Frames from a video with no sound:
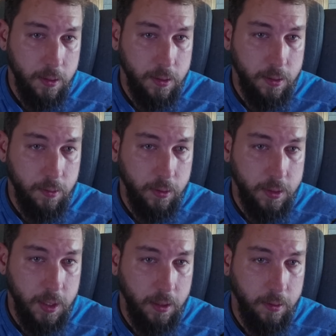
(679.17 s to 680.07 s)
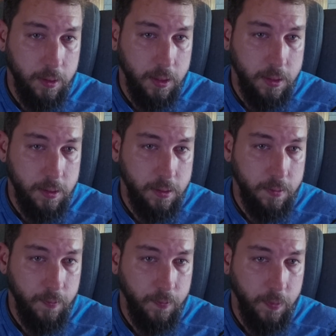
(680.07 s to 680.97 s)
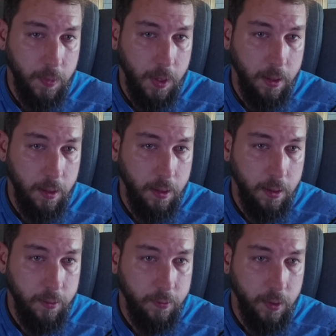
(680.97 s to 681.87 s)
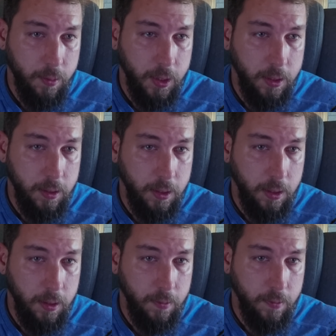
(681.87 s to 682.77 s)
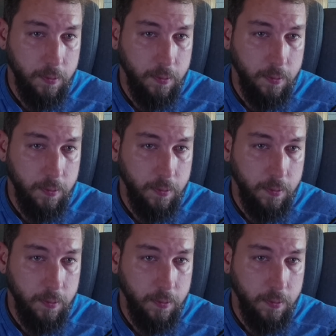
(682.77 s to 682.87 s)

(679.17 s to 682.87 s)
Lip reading: So the second dist will be the